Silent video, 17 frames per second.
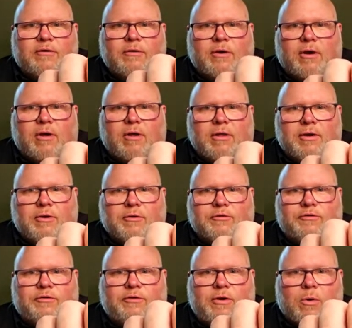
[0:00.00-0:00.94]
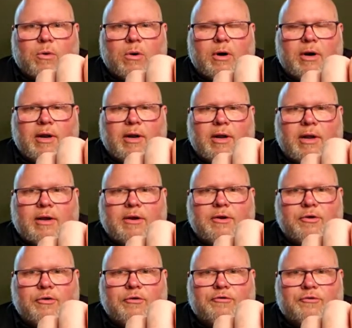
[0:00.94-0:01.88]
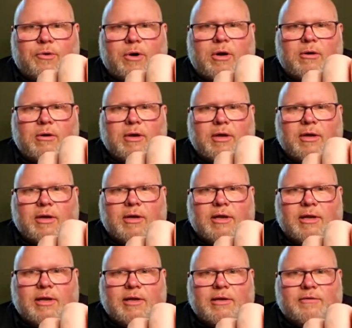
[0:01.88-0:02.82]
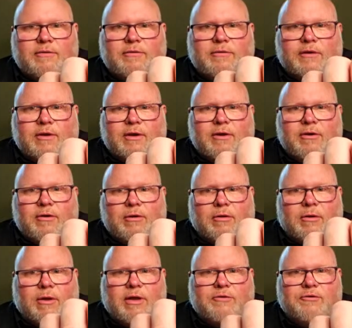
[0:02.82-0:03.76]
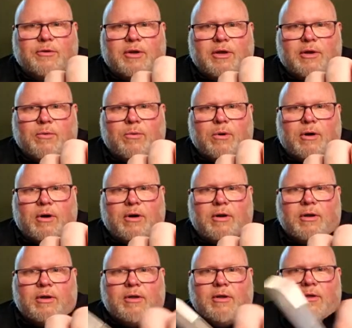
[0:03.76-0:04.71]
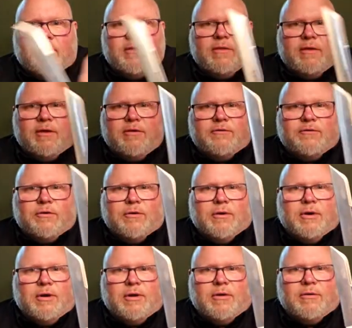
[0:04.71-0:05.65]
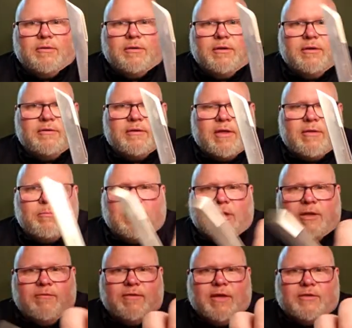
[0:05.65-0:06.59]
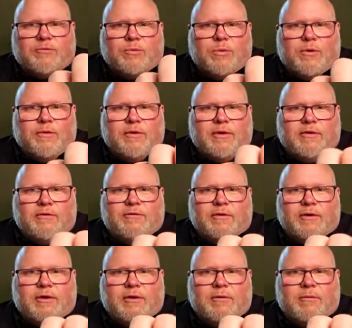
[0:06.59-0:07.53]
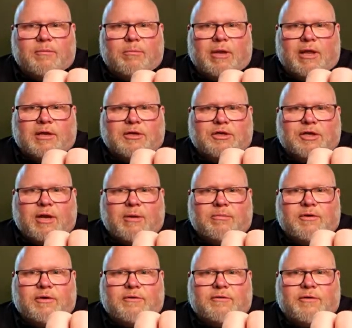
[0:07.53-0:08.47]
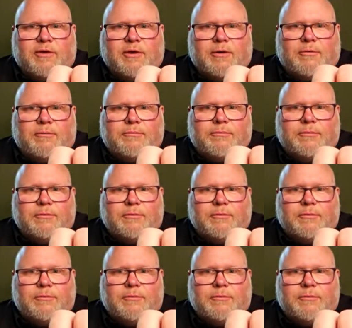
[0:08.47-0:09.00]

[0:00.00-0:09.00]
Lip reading: all your scoring and your draw cut needs, your little intricate work. These are, I believe that's where these blade shapes excel.